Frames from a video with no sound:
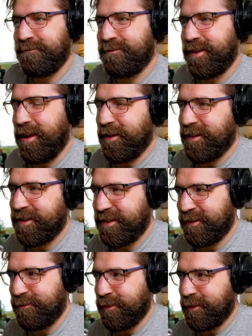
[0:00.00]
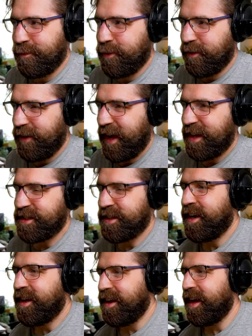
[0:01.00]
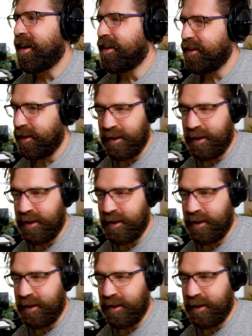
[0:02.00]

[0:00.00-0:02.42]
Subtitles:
no, it's more of a Hashi. Yeah,